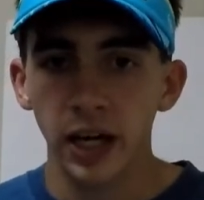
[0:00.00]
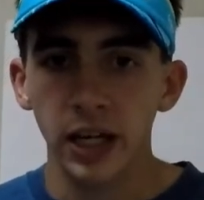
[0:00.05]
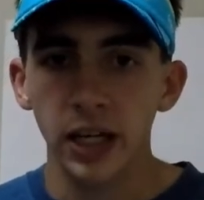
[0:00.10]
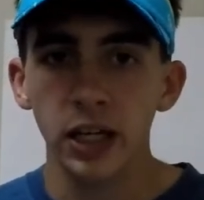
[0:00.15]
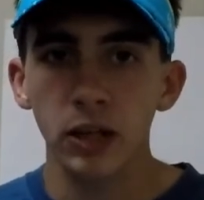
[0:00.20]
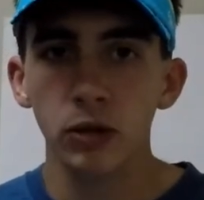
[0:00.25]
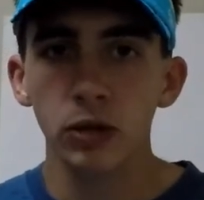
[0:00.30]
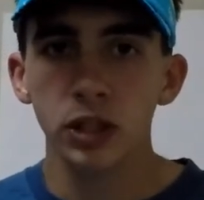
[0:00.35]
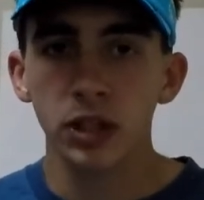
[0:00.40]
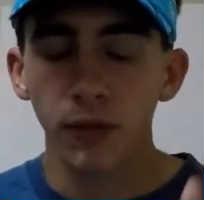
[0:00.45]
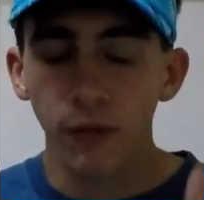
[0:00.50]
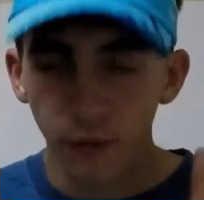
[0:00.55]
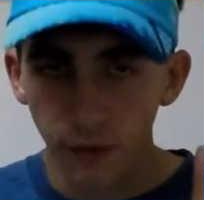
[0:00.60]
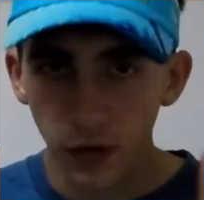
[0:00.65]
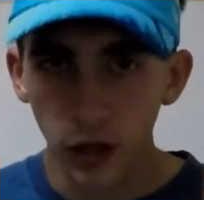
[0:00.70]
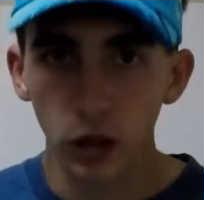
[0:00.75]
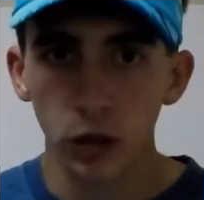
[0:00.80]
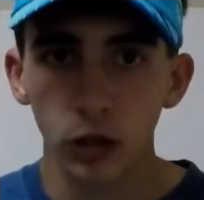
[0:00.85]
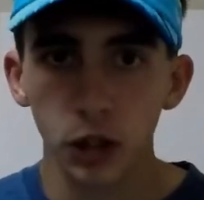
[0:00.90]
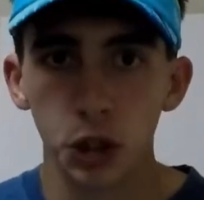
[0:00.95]
it was a
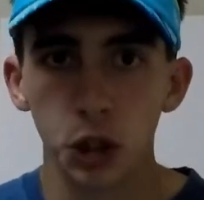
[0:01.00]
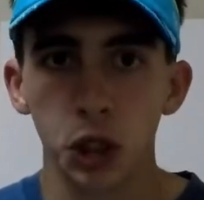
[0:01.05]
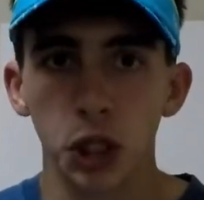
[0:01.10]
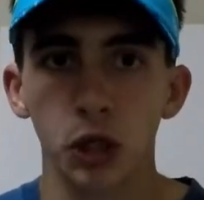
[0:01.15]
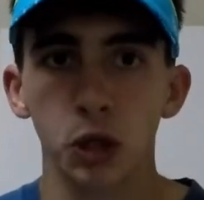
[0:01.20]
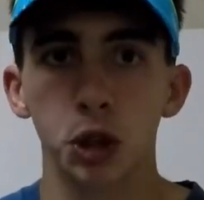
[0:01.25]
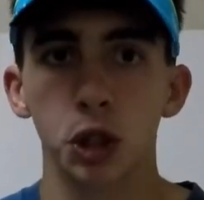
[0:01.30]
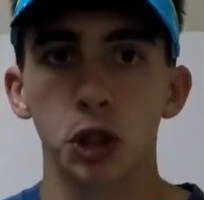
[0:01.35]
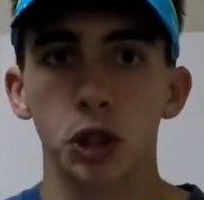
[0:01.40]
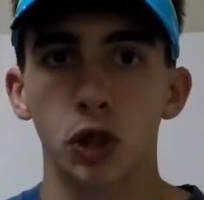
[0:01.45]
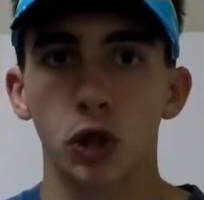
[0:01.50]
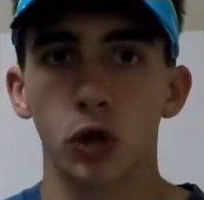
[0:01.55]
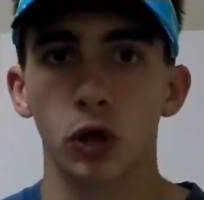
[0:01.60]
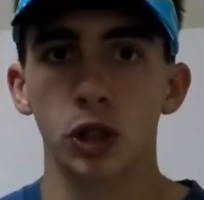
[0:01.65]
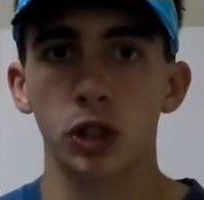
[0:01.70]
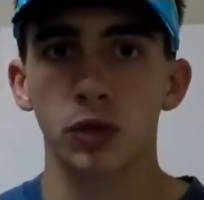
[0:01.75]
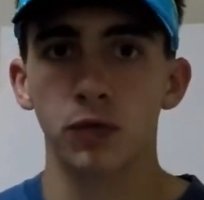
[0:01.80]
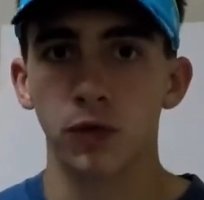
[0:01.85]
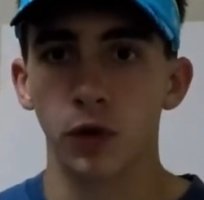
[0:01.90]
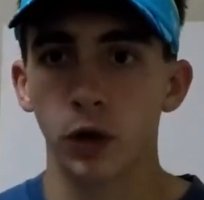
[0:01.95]
fairly challenging
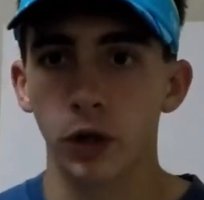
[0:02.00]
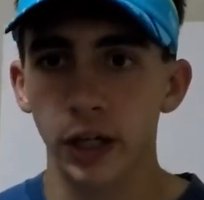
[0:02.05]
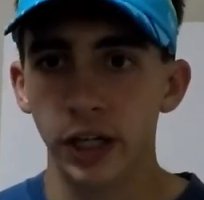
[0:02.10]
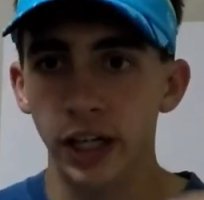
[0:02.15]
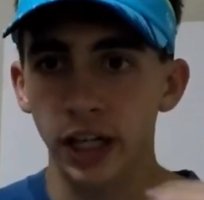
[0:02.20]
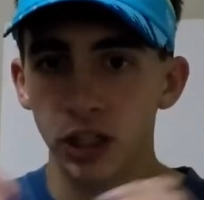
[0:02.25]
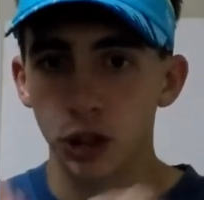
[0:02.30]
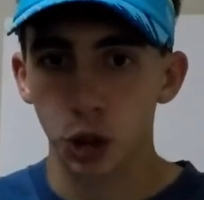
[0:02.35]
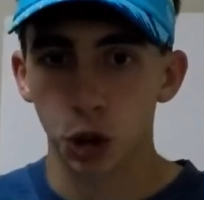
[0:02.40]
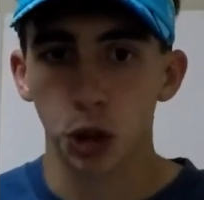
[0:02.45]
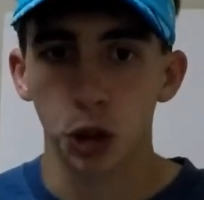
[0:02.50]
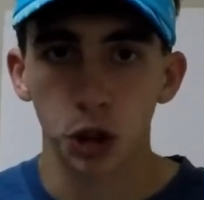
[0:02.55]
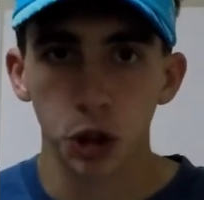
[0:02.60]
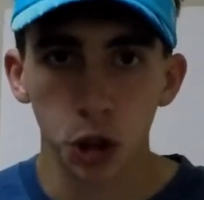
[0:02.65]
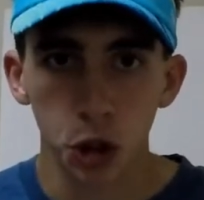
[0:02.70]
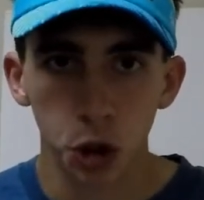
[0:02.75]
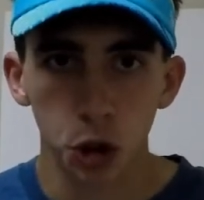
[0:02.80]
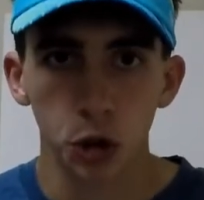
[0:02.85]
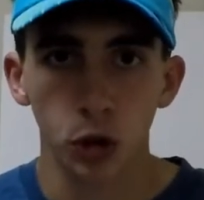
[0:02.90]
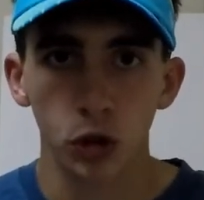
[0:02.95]
course for its
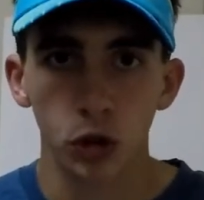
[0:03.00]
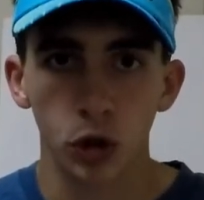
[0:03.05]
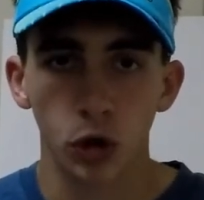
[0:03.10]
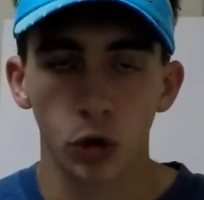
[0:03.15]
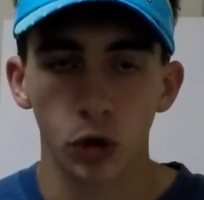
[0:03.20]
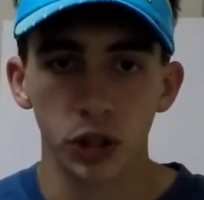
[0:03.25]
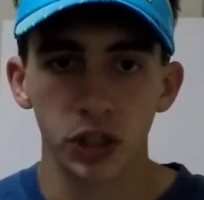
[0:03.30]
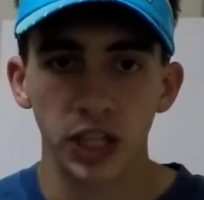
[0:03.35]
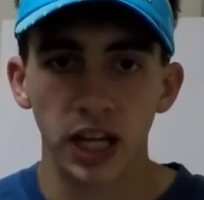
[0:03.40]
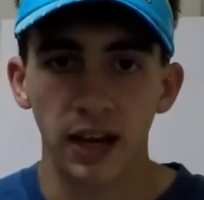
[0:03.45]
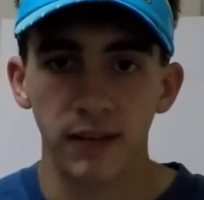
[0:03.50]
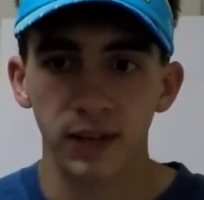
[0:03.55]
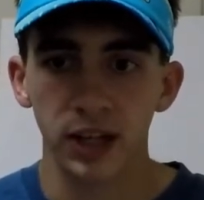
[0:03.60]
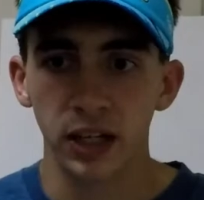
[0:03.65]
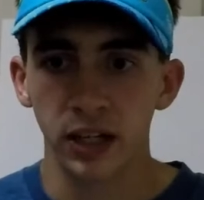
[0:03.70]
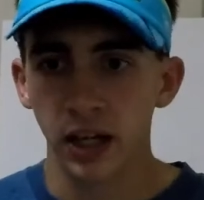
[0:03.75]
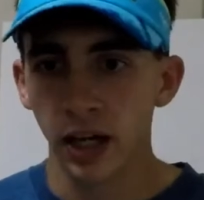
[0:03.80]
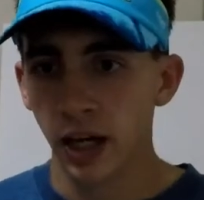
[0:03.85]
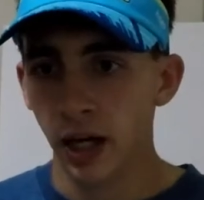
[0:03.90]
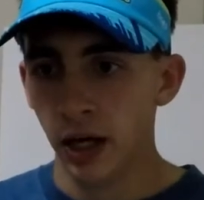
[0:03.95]
traditional course,
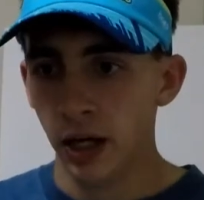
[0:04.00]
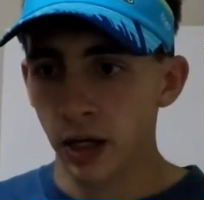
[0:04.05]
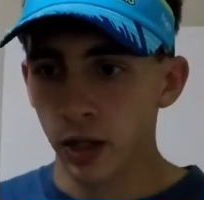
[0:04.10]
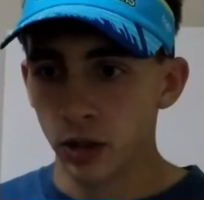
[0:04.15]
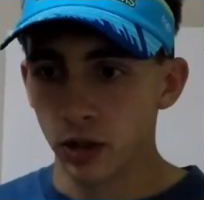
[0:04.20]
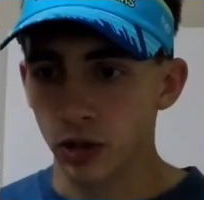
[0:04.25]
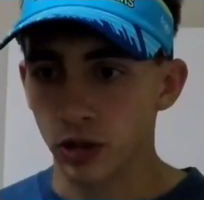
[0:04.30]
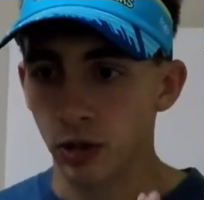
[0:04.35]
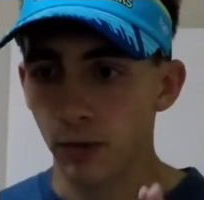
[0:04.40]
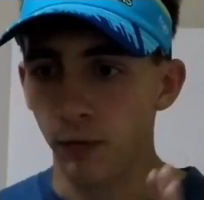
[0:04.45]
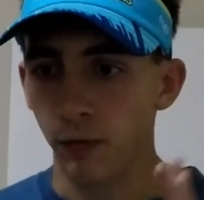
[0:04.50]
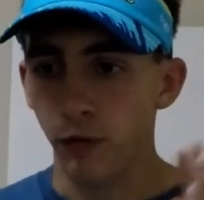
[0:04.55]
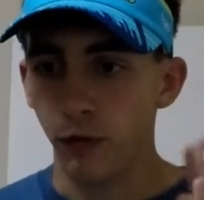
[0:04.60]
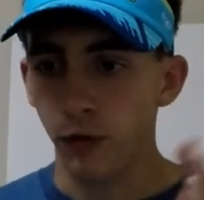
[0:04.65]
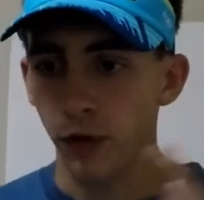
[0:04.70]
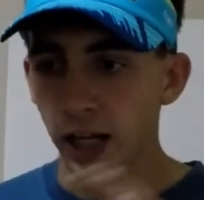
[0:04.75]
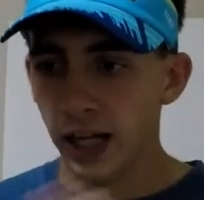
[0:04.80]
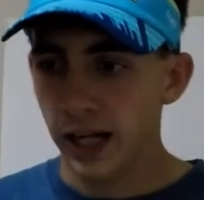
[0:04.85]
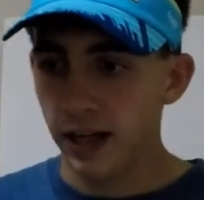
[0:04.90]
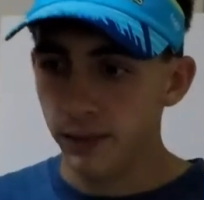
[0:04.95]
having some
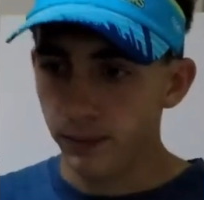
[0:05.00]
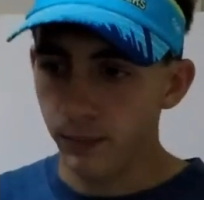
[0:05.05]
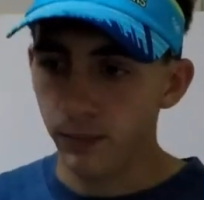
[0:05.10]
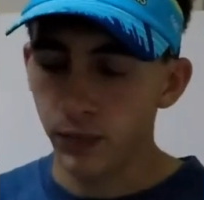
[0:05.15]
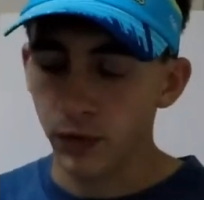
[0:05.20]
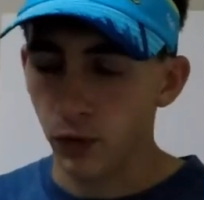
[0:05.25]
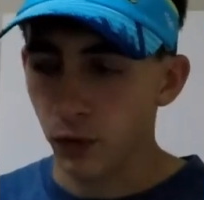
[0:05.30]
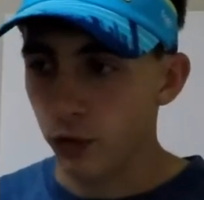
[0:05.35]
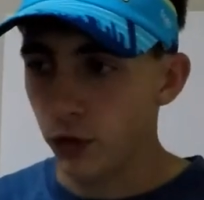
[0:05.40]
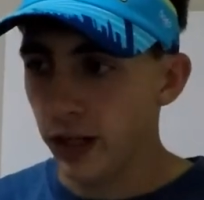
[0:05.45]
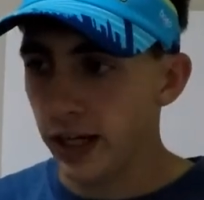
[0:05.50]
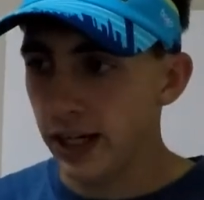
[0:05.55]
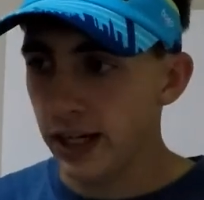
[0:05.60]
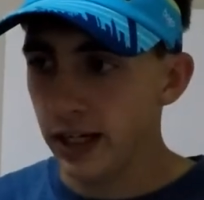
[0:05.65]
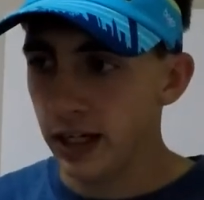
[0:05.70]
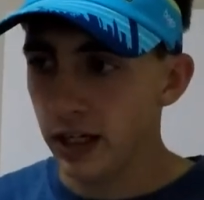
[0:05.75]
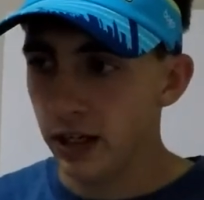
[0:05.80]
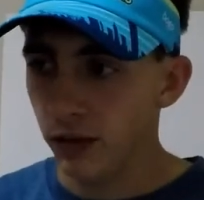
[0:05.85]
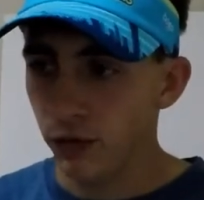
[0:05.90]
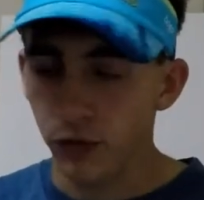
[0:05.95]
flat
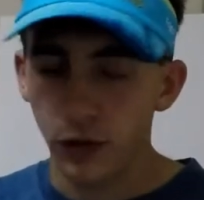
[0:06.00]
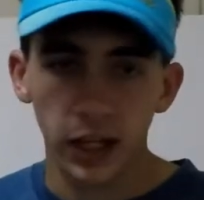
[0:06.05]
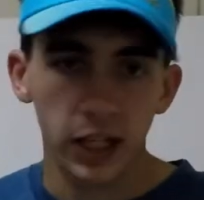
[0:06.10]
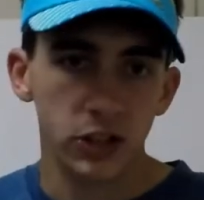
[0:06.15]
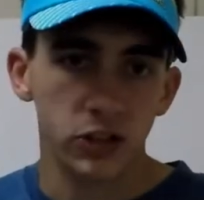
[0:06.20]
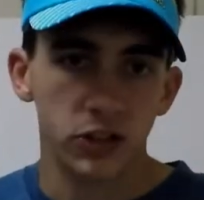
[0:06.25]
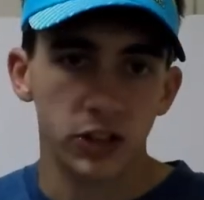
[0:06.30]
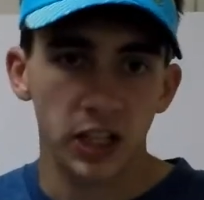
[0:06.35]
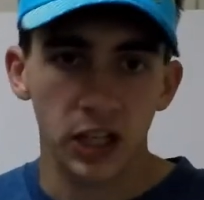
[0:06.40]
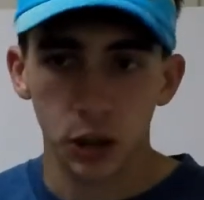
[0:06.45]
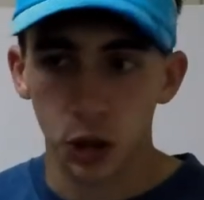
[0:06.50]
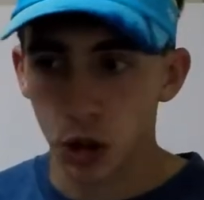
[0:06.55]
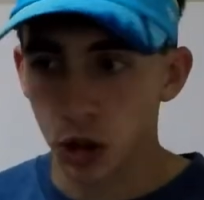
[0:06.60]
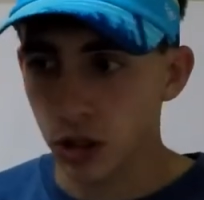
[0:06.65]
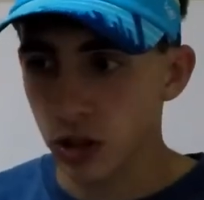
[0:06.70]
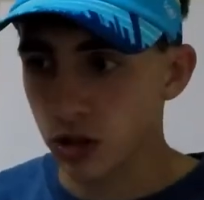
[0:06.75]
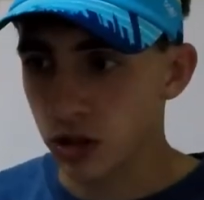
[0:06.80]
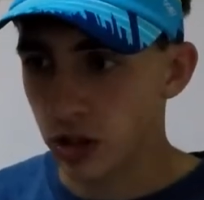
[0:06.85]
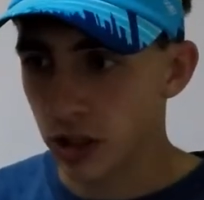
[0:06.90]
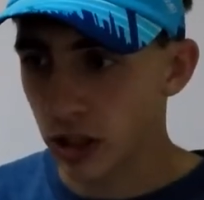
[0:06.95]

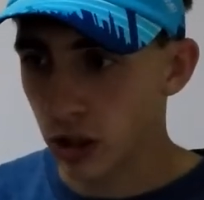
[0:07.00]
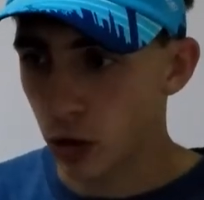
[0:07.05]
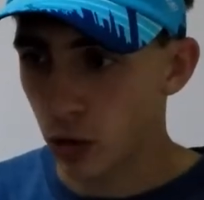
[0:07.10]
sections and